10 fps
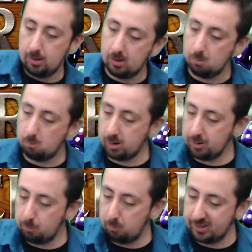We're going to
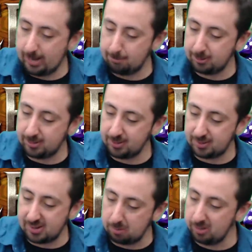do 1 damage to this
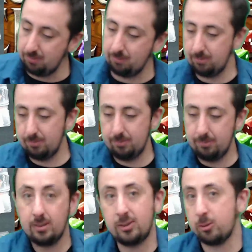Goblin,
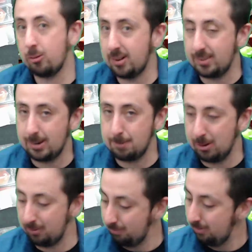try to take him out.